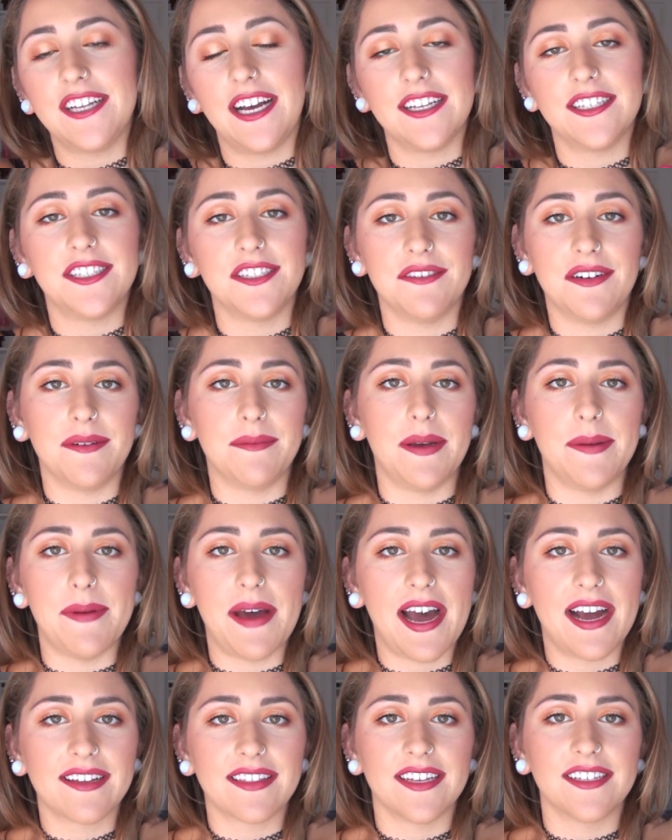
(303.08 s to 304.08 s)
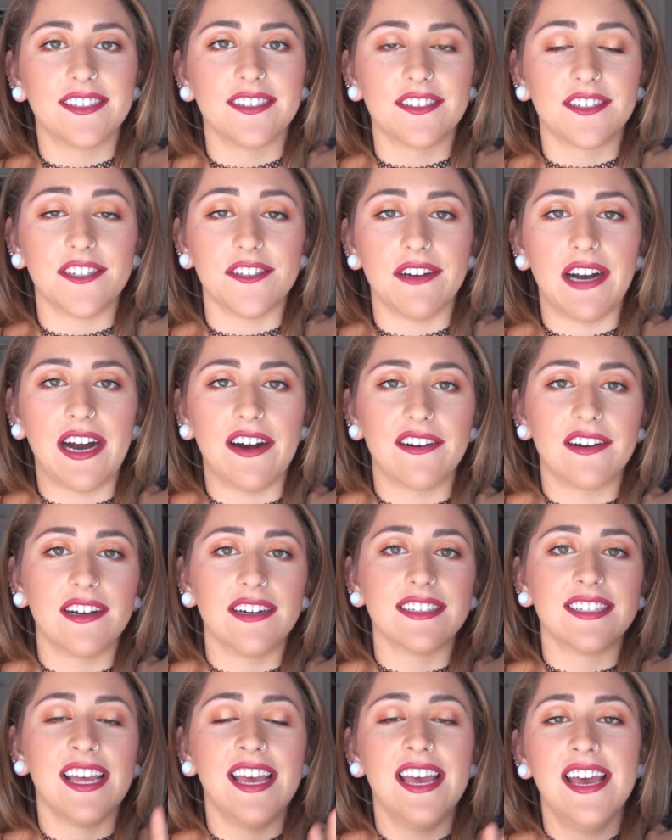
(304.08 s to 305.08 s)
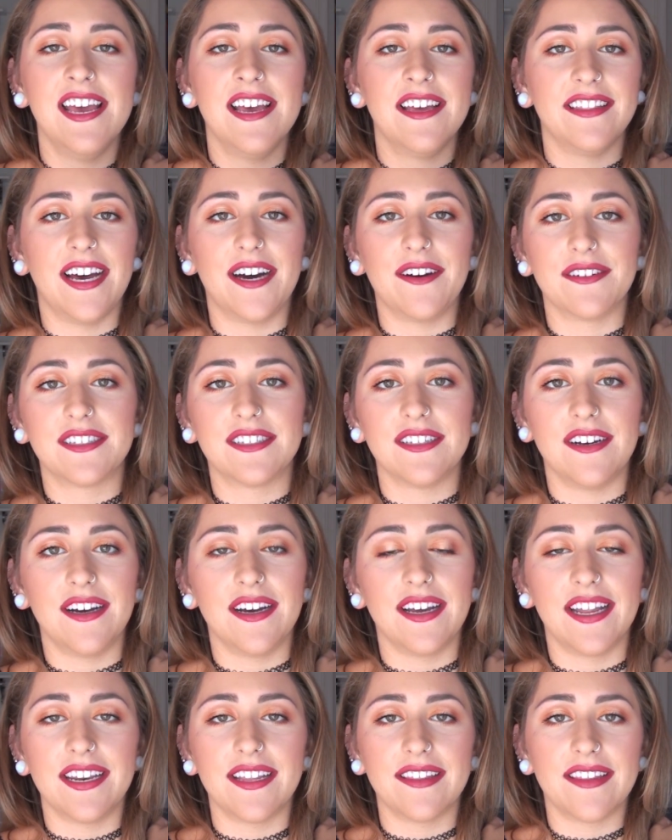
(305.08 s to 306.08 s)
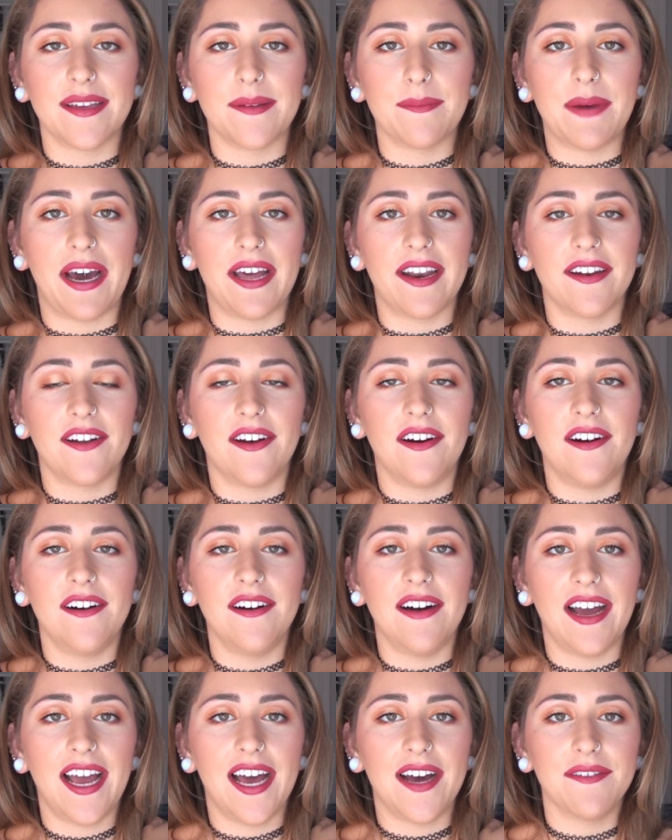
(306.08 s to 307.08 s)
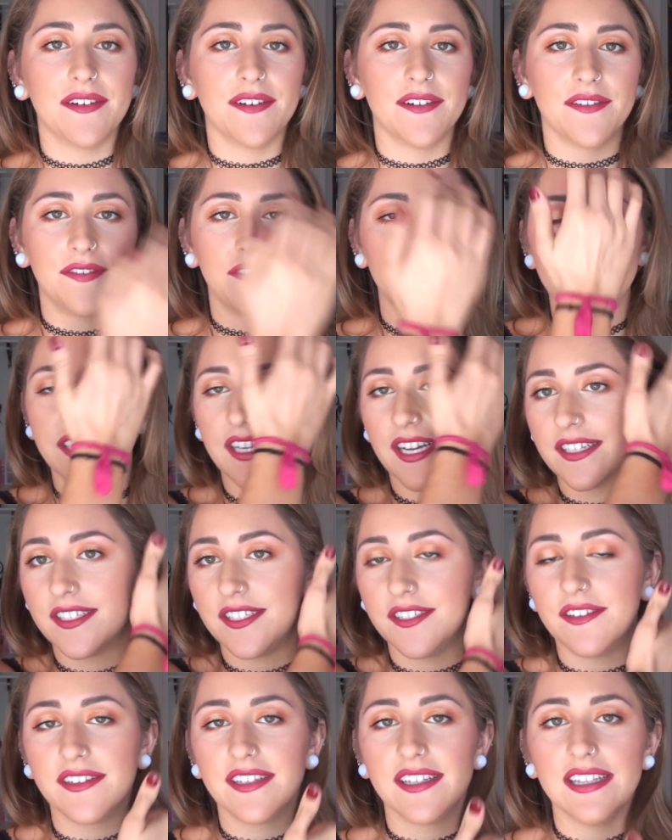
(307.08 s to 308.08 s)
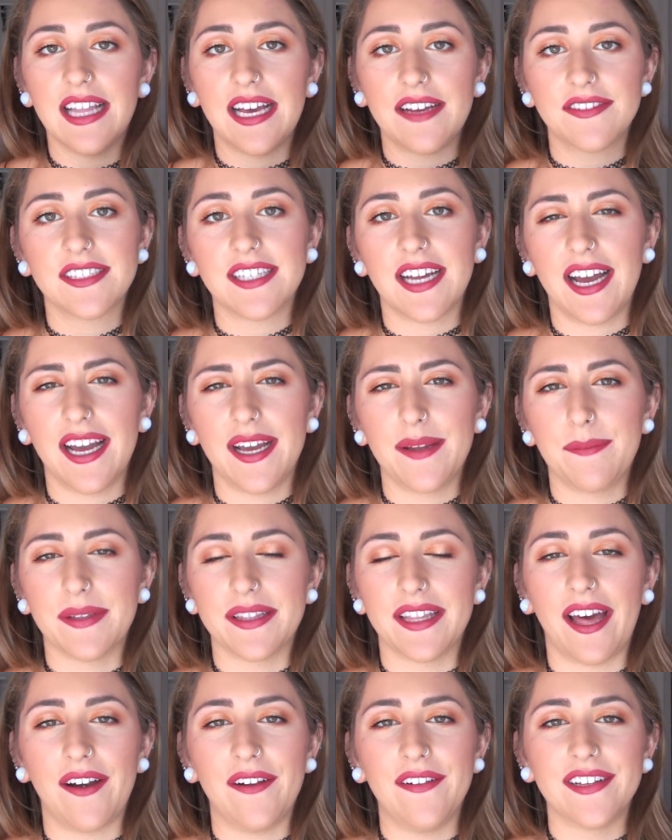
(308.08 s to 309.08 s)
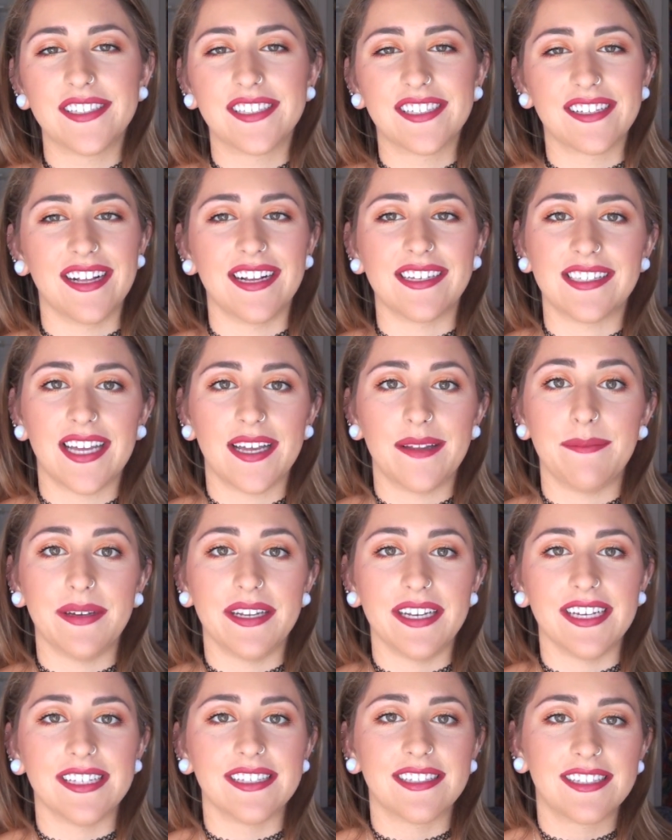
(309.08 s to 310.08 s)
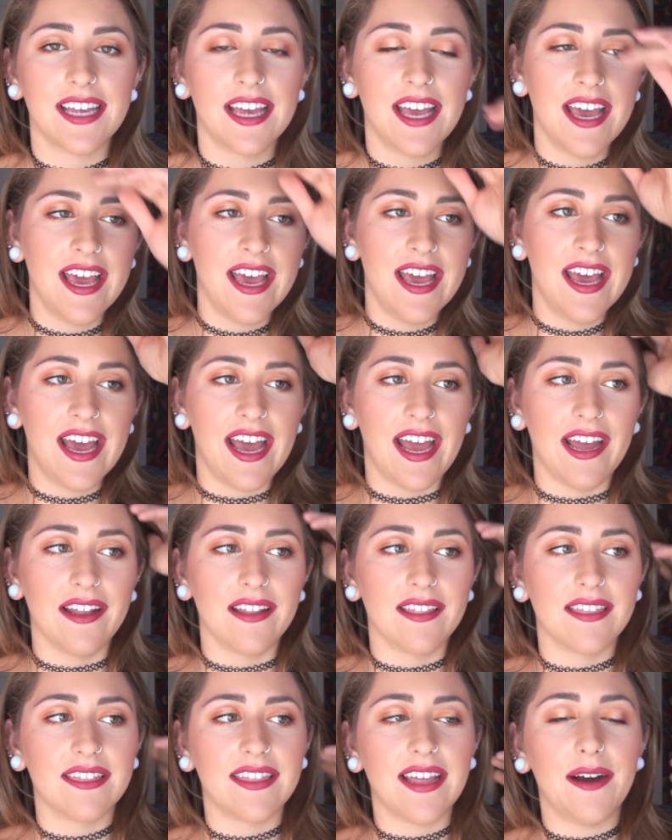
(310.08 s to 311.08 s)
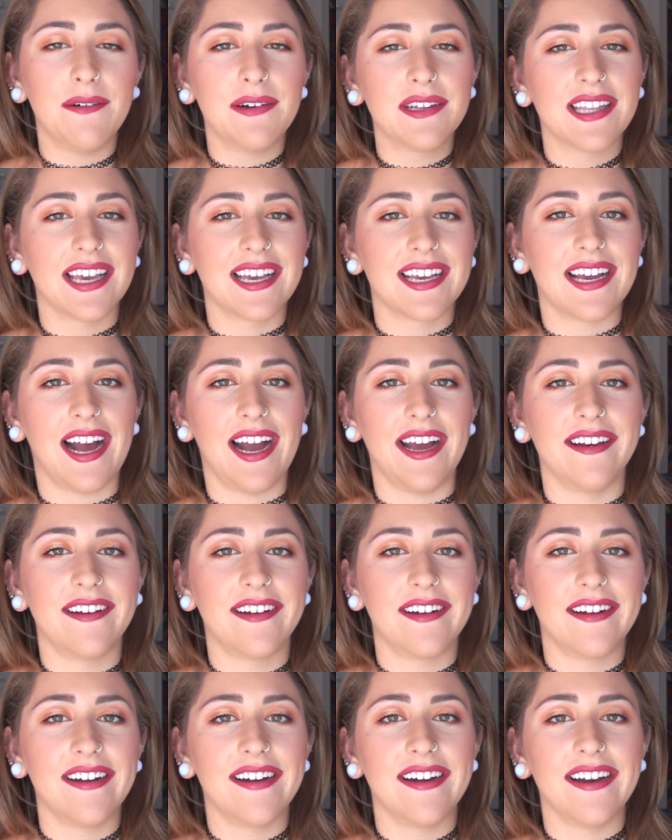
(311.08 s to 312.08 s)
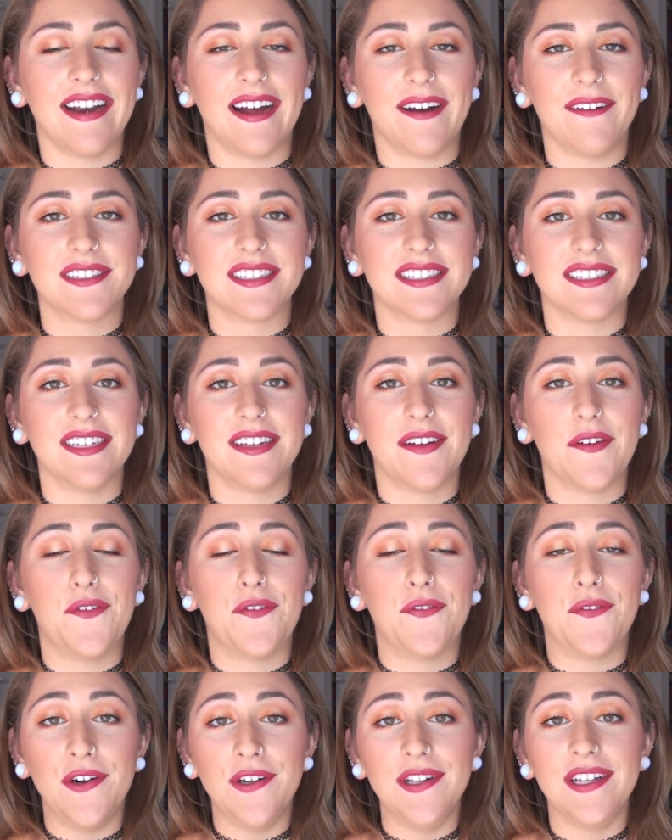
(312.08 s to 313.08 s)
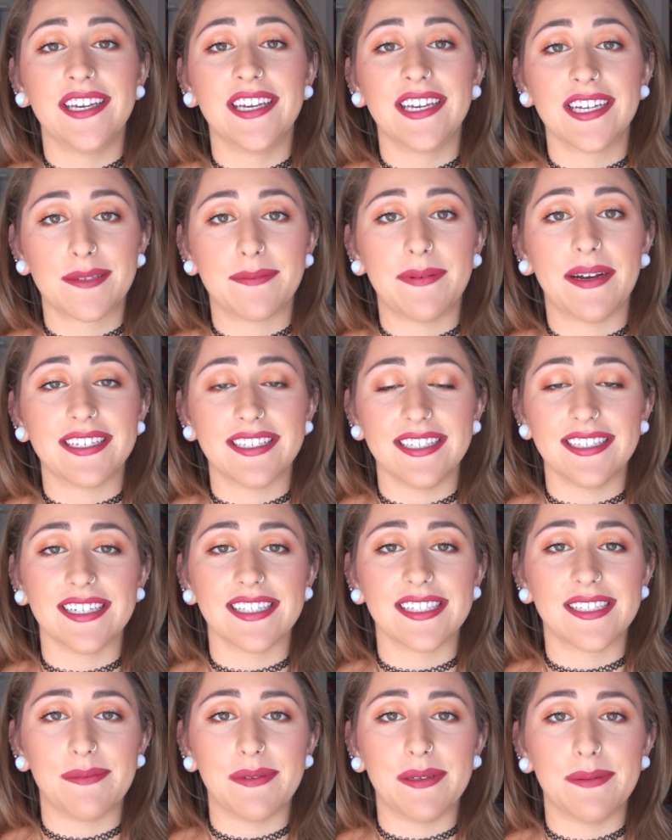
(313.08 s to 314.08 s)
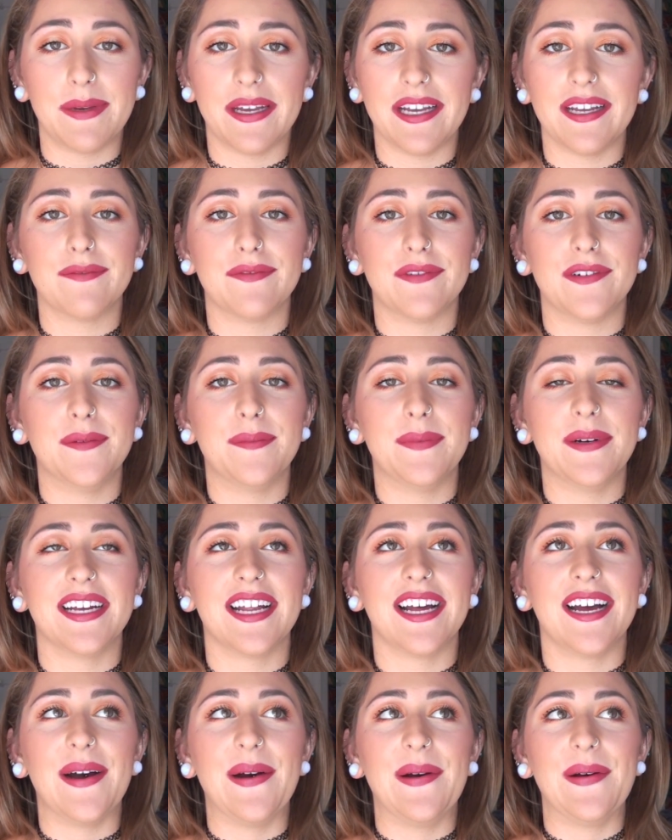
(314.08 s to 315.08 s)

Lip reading: tattoo on my back that took 2 hours. That was not anything bad at all. I have a foot tattoo on the left side, but that only took like 10 minutes. And that one like kind of hurt, and I was fully expecting it to be painful, but